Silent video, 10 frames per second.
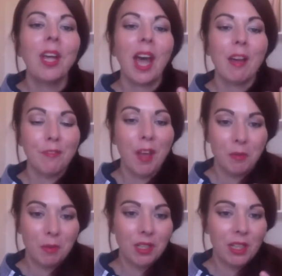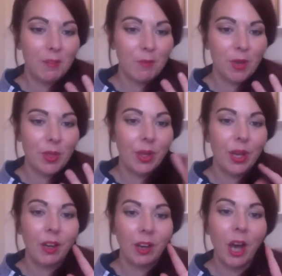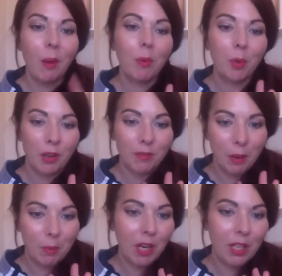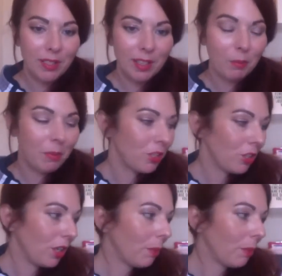have found relief with a couple of our products that I'll mention.